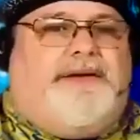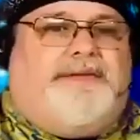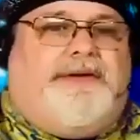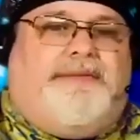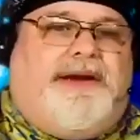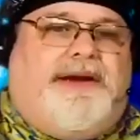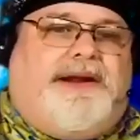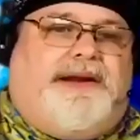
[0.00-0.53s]
I'm not
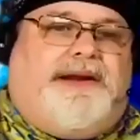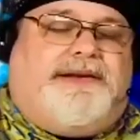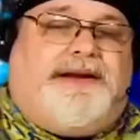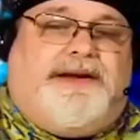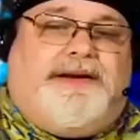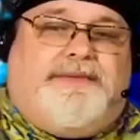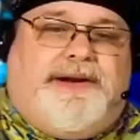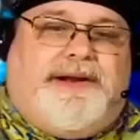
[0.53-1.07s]
making a
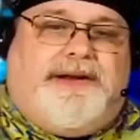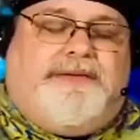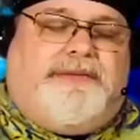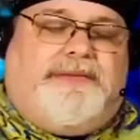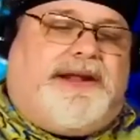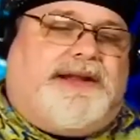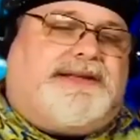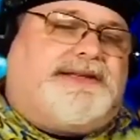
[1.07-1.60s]
ton of money. I'm
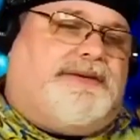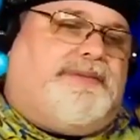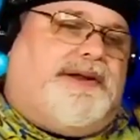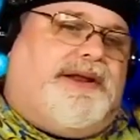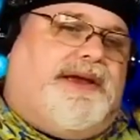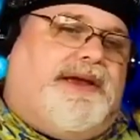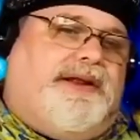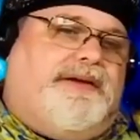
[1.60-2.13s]
making some
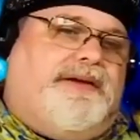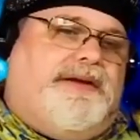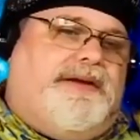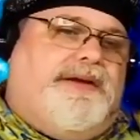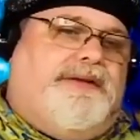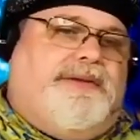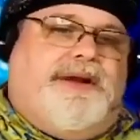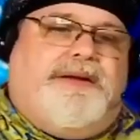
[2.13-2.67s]
money at it,
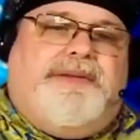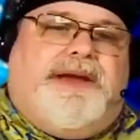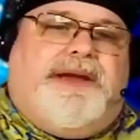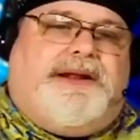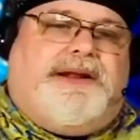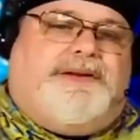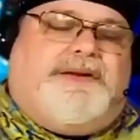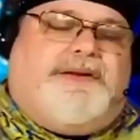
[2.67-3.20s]
but I'm
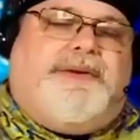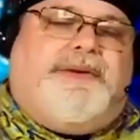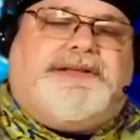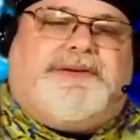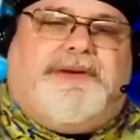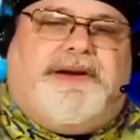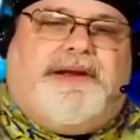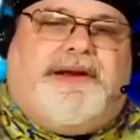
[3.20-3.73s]
making starting to make
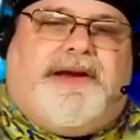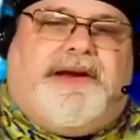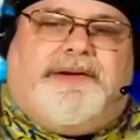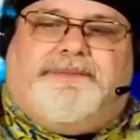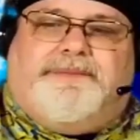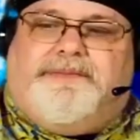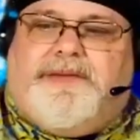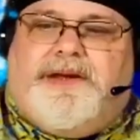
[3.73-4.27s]
some money at
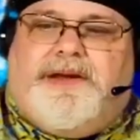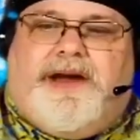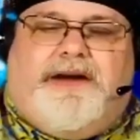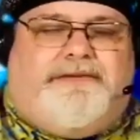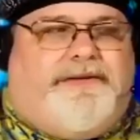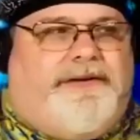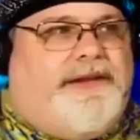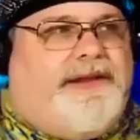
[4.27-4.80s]
it. I
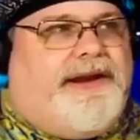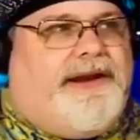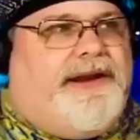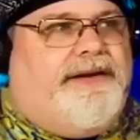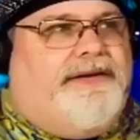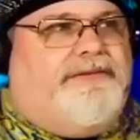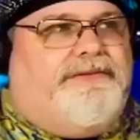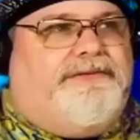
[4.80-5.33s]
feel like
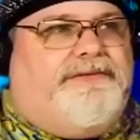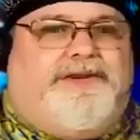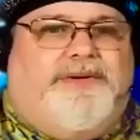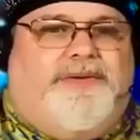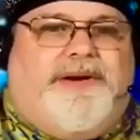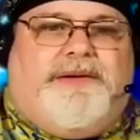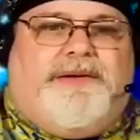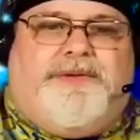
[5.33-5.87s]
I'm
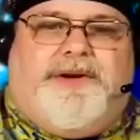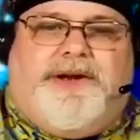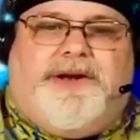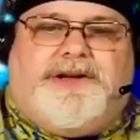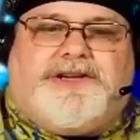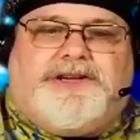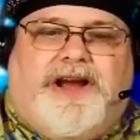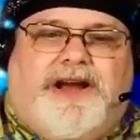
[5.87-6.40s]
doing a pretty
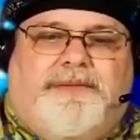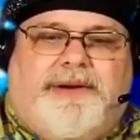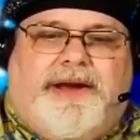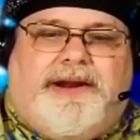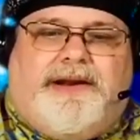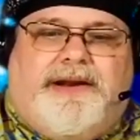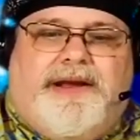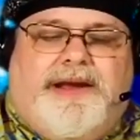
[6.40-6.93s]
good job
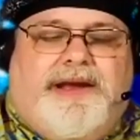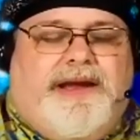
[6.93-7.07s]
at it.